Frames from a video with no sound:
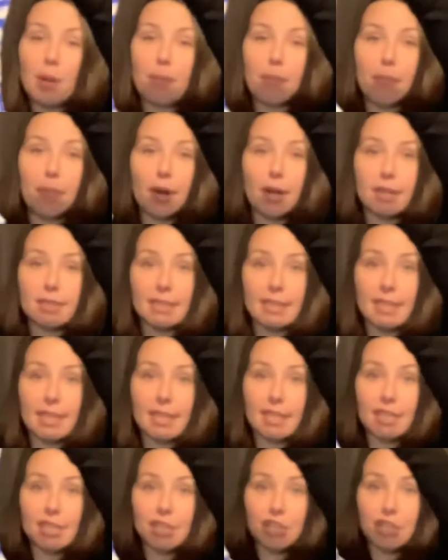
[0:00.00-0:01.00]

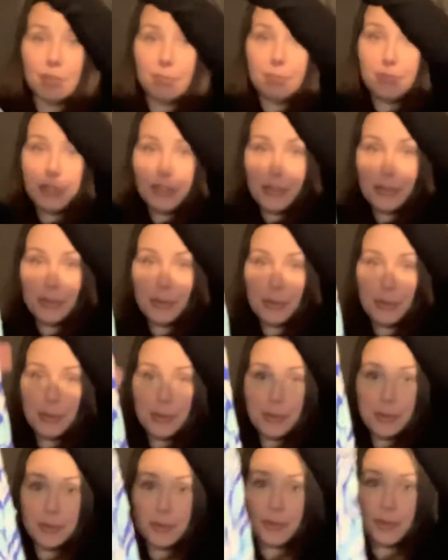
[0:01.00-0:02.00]
Paulina jumpsuit.
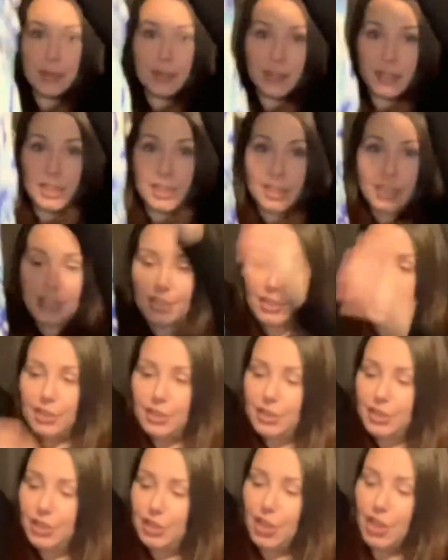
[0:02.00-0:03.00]

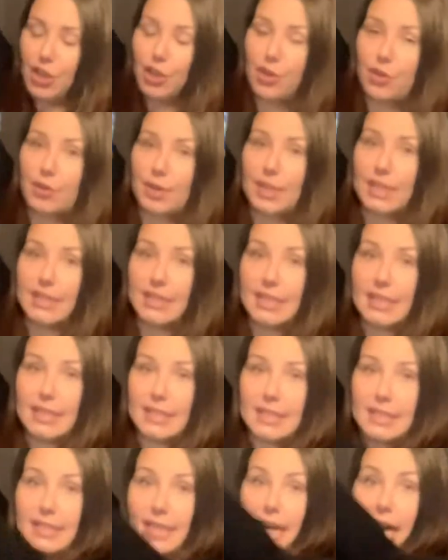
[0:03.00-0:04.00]
So it's an
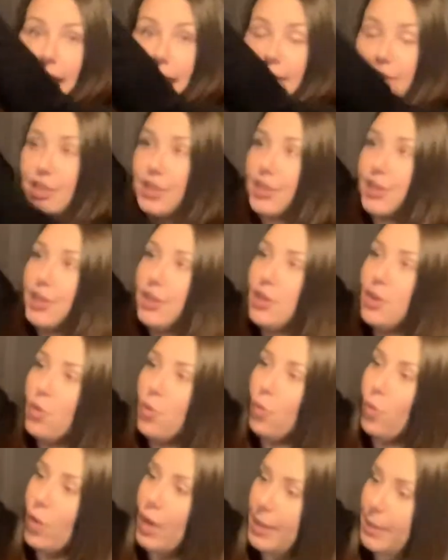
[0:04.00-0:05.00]
entire
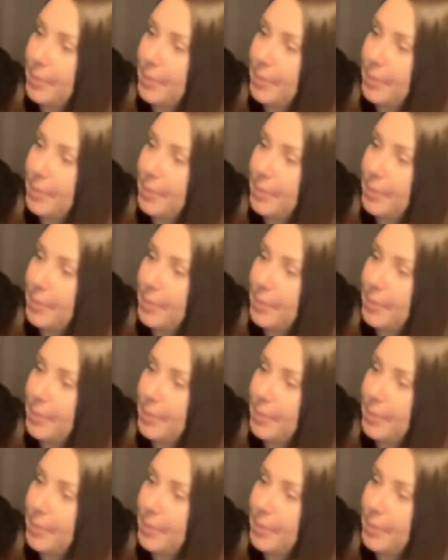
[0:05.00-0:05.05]
one